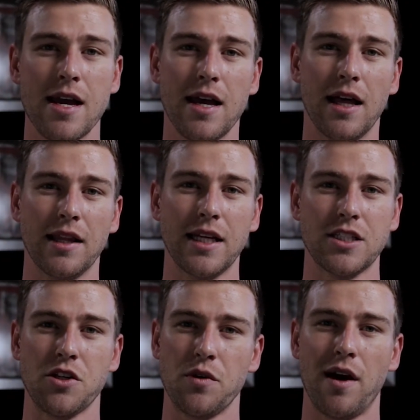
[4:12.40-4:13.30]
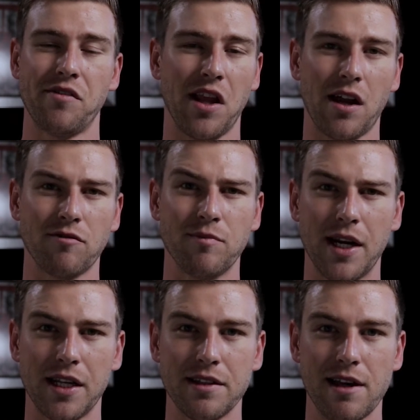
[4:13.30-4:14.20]
Unless you have a lot of
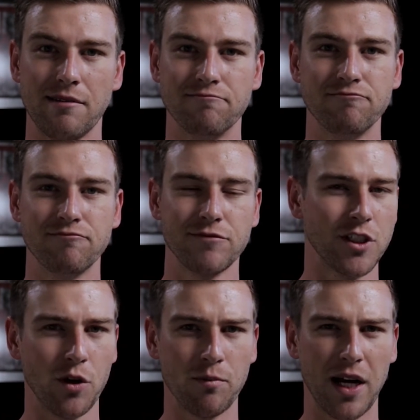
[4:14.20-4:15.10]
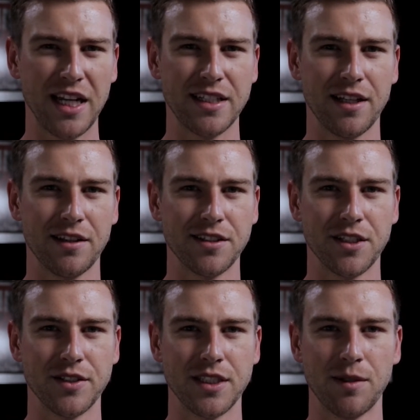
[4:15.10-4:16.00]
money, then go and buy a 10th
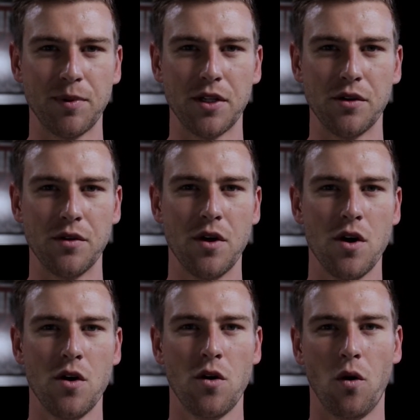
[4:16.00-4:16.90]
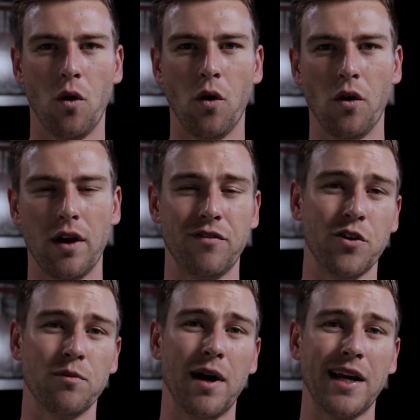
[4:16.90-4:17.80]
series CPU or if
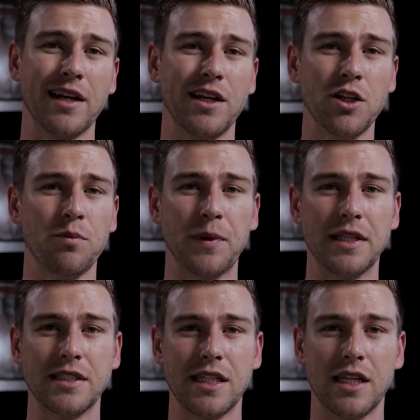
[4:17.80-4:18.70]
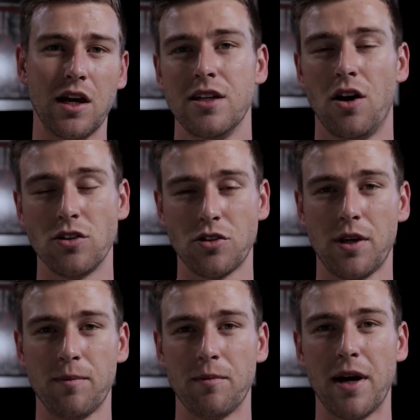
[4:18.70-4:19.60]
you're buying a new PC. Also
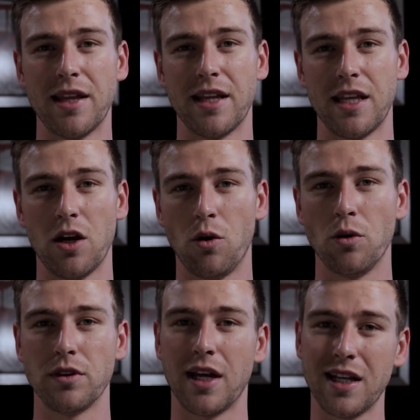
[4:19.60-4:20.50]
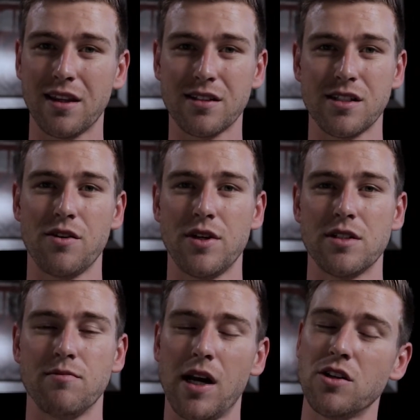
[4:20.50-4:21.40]
keep in mind that the old 9th
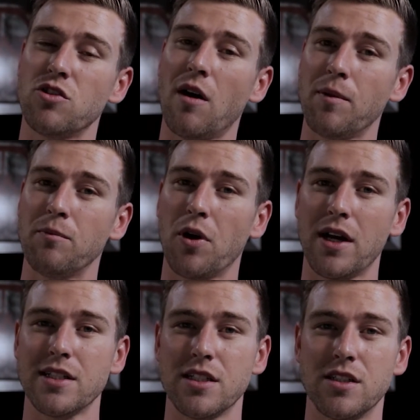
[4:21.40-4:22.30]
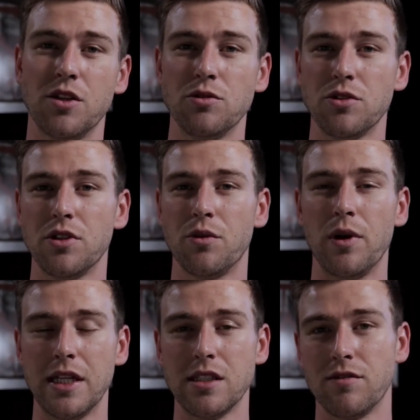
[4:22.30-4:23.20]
series might drop in prices due to the
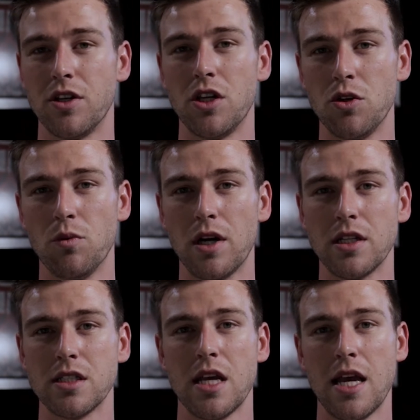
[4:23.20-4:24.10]
release of the new ones.